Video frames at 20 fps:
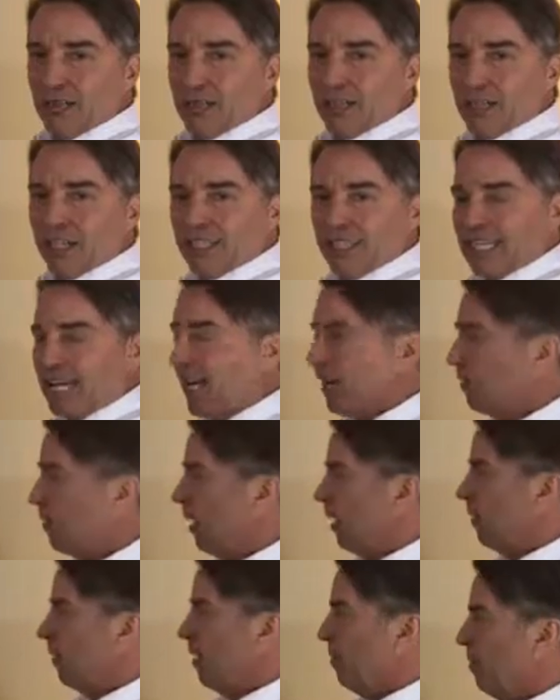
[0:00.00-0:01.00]
grain by sand
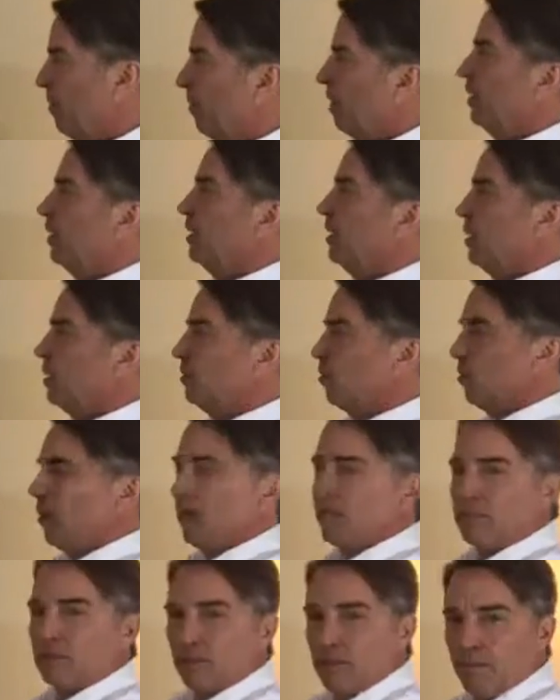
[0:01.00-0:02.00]
grain, we build these
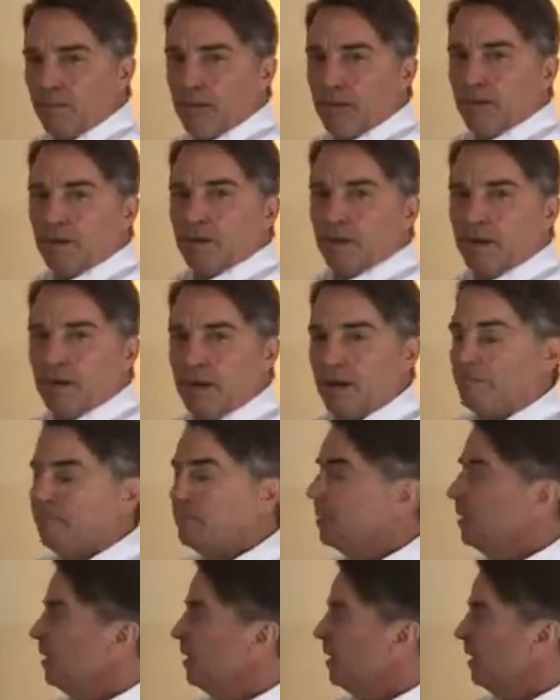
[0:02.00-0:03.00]
products from the bottom
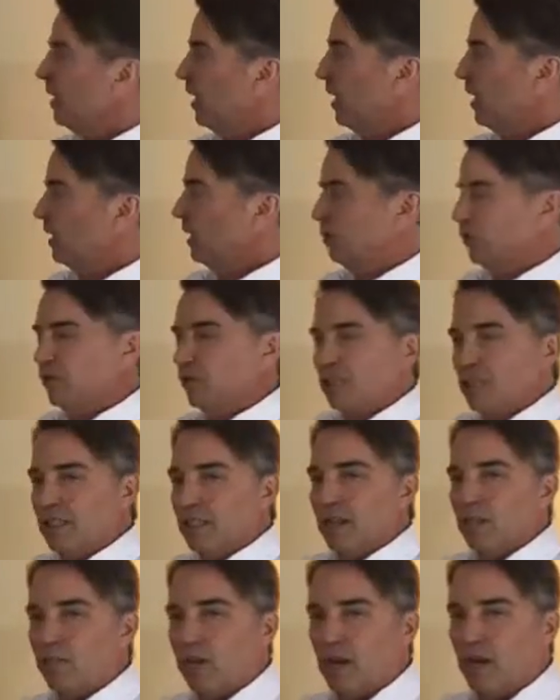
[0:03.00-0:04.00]
up using
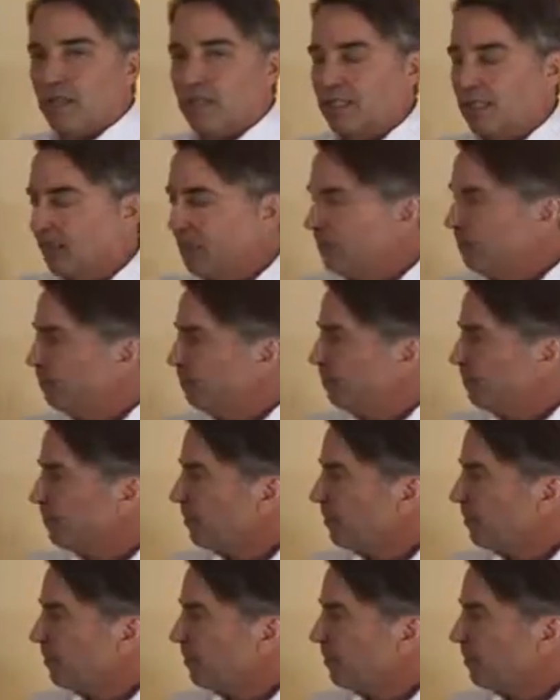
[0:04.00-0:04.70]
this process.